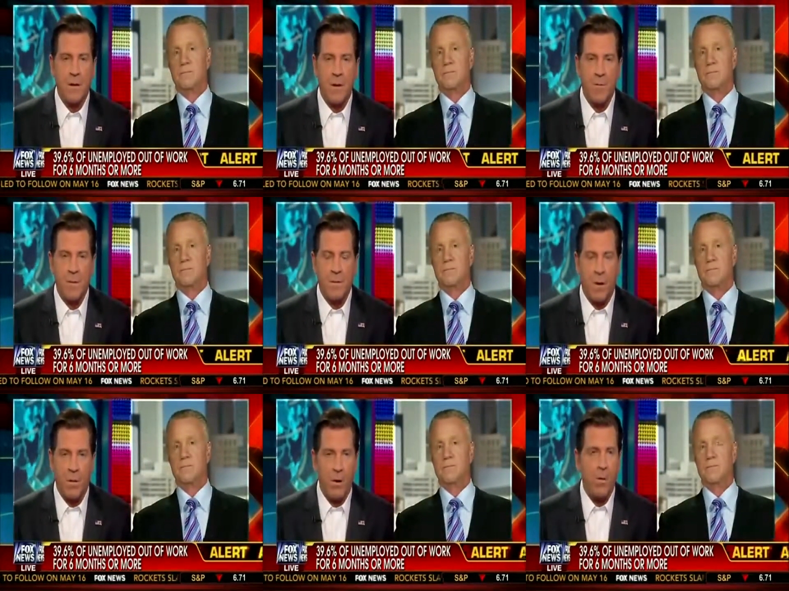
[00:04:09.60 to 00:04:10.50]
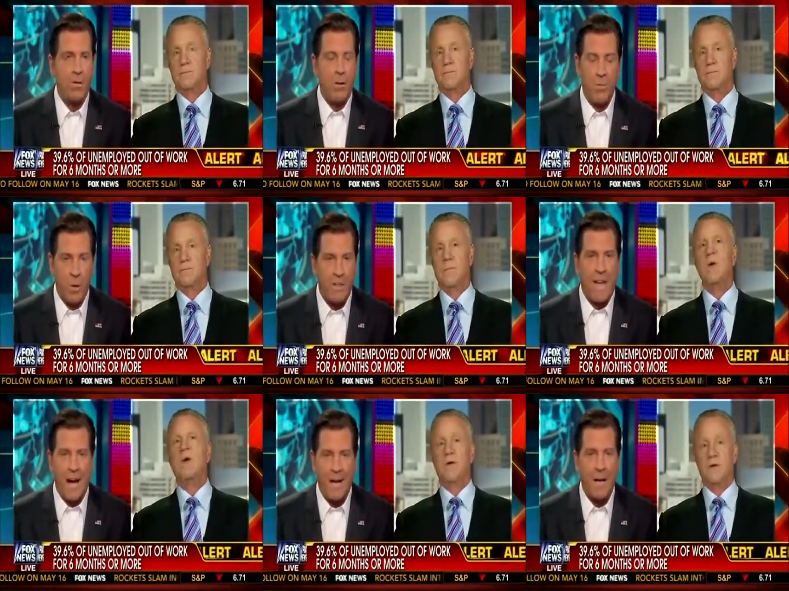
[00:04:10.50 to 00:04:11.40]
Speaker 1: they're living on the government dole.
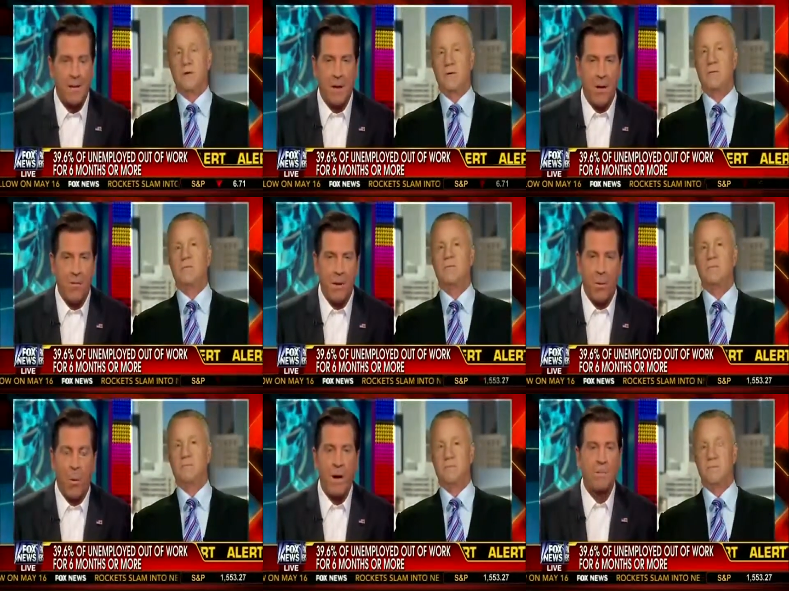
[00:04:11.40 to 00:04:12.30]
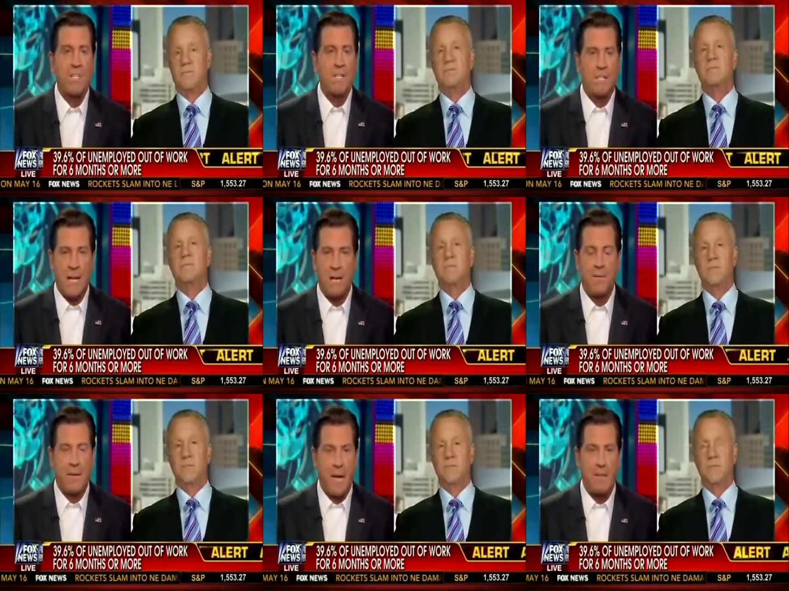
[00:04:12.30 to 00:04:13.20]
They're, they're relying on the government.
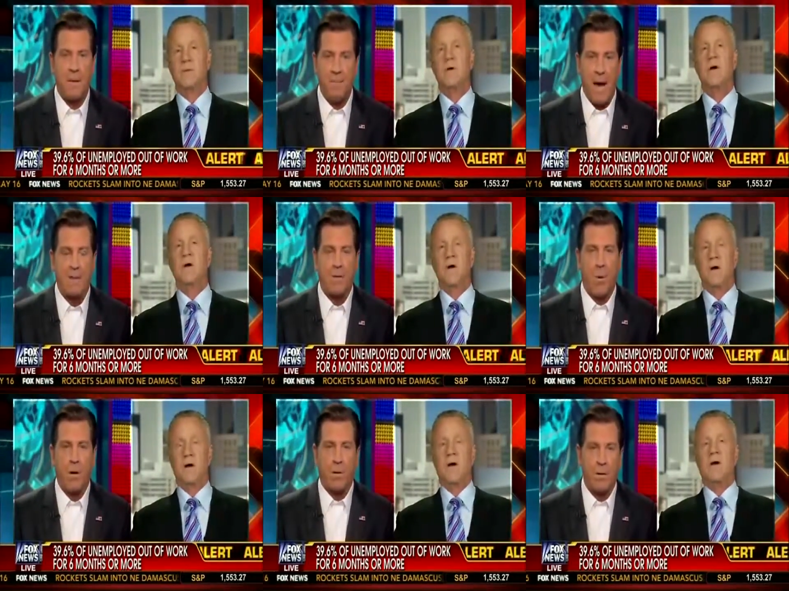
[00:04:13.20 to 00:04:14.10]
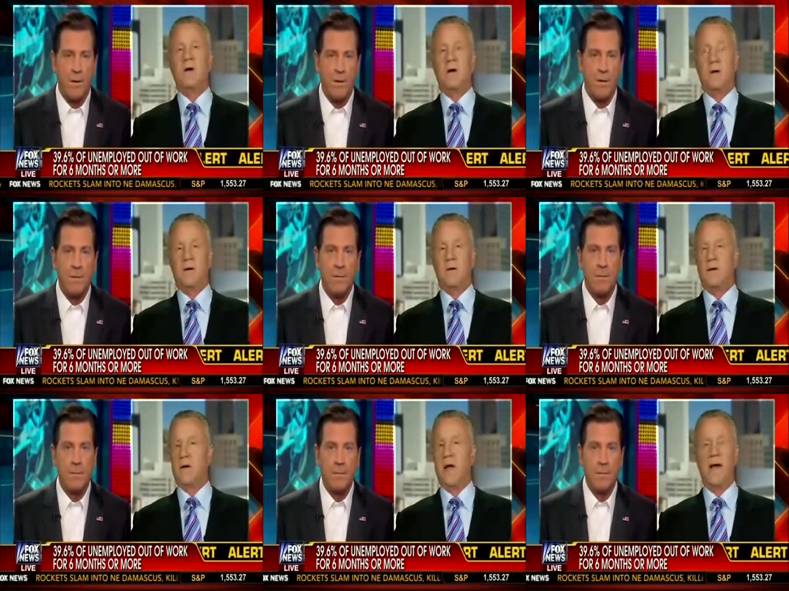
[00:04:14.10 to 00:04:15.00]
Where's the incentive to get them back to
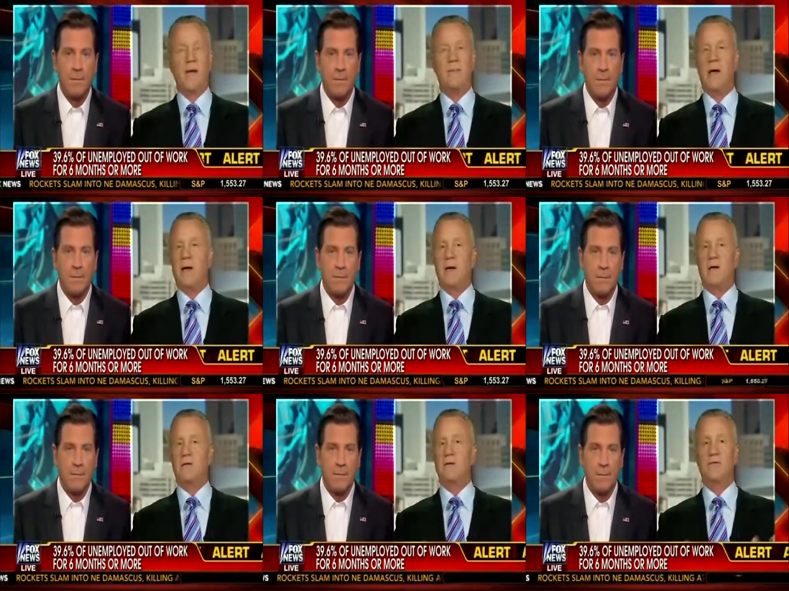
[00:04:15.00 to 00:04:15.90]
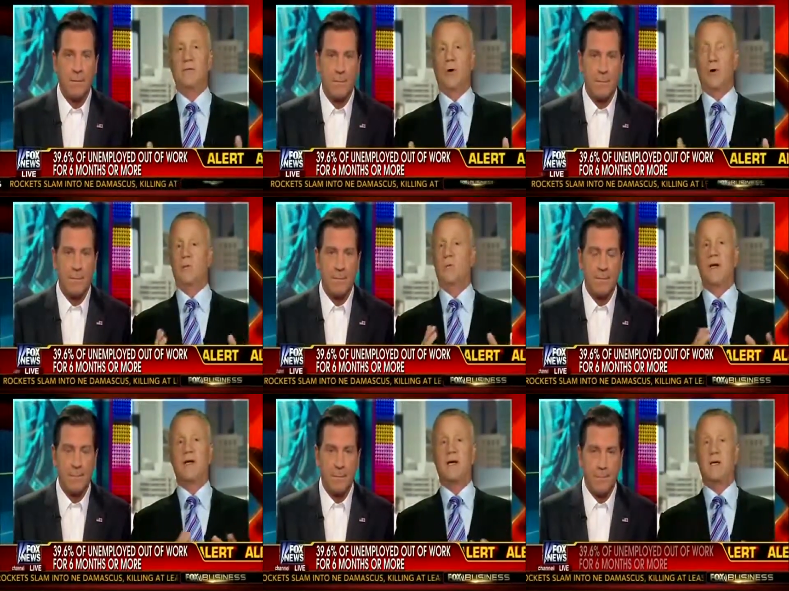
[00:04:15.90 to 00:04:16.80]
work?
Speaker 2: Amen. you
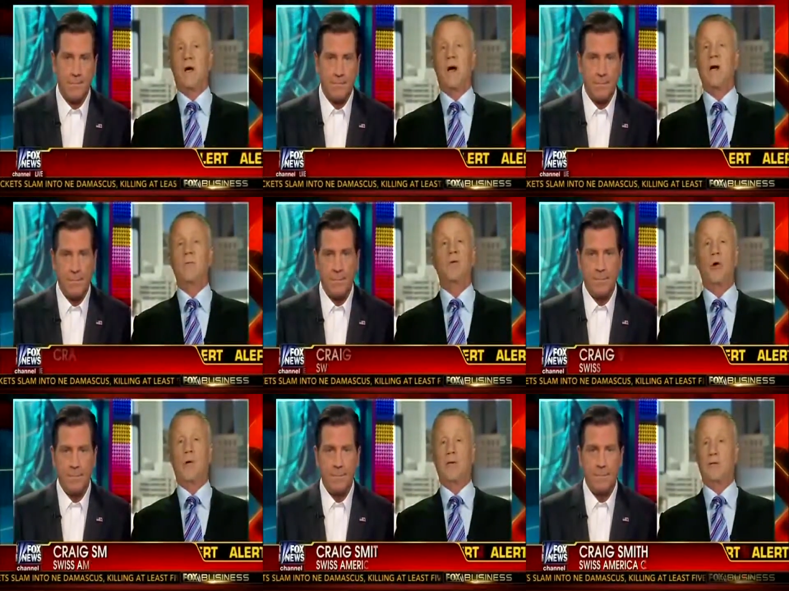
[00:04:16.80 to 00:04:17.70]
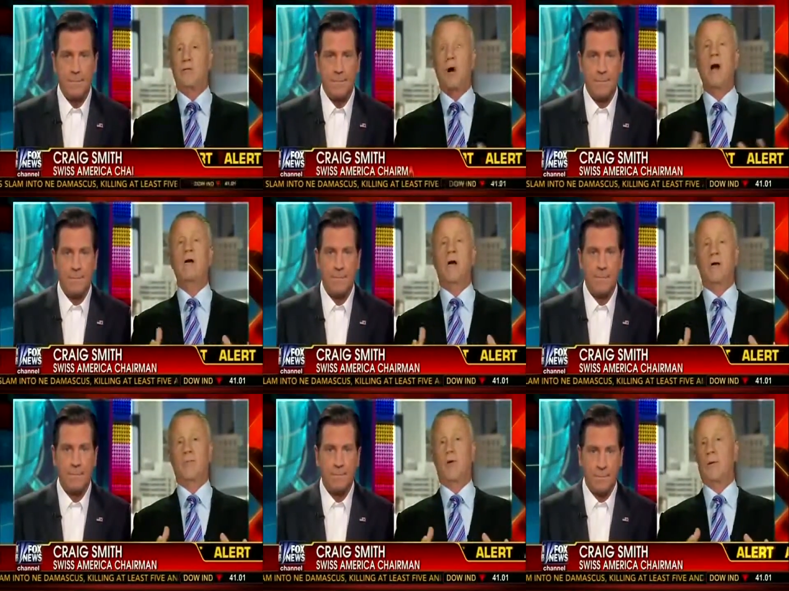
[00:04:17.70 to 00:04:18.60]
look, they get
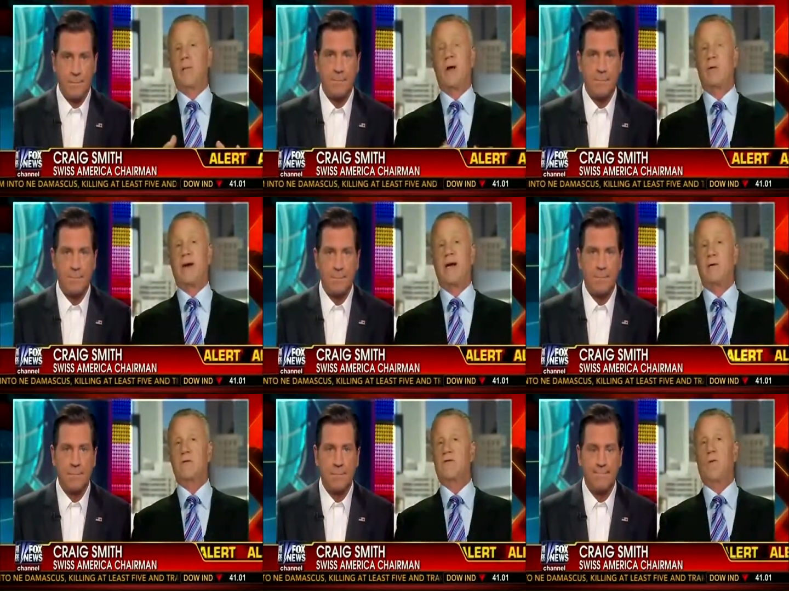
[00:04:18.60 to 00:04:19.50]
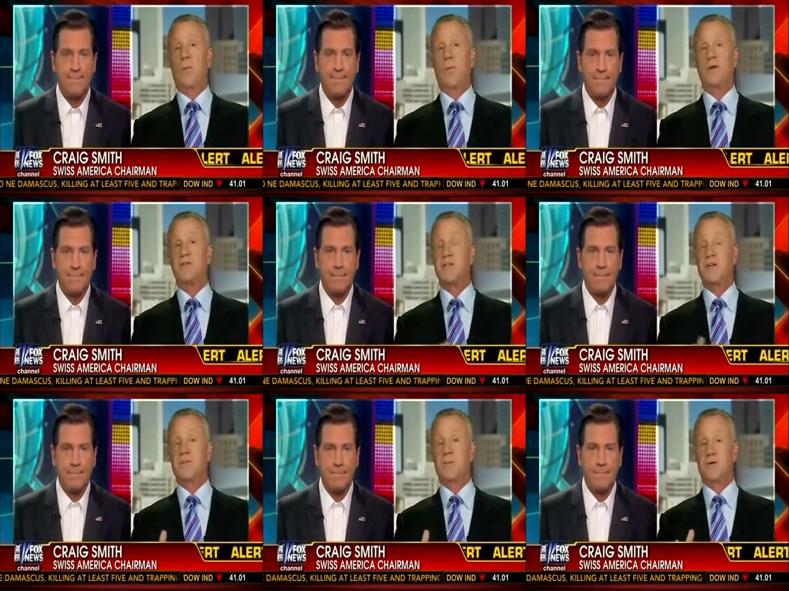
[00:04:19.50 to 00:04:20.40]
unemployment. Chronic unemployment, by the way, now is
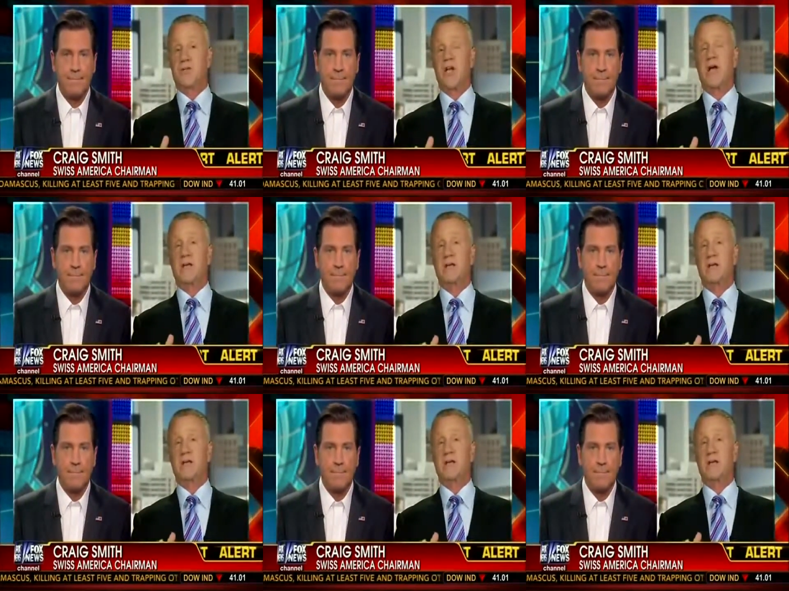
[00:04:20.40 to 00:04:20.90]
4.6